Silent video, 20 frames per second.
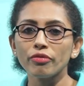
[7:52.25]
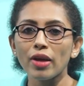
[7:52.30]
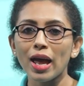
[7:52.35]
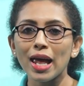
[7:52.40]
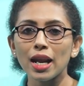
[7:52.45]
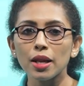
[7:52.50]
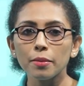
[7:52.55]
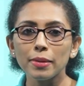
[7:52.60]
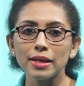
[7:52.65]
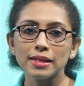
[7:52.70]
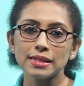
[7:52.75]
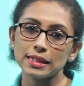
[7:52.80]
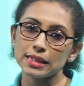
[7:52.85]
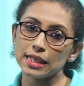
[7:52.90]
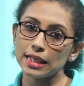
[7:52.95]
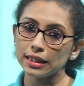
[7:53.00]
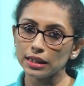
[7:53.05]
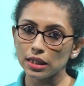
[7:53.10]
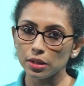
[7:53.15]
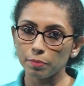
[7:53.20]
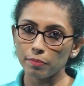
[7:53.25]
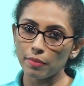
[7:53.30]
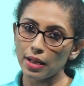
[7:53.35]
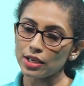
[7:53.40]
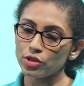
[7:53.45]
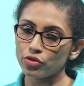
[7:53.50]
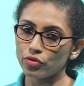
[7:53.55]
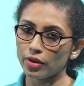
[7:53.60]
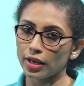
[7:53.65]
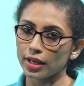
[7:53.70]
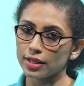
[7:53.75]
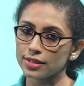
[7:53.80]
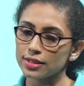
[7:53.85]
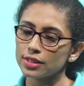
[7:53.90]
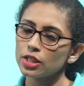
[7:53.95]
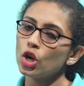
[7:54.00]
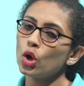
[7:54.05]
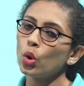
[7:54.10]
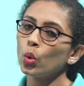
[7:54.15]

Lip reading: elements in the matrix,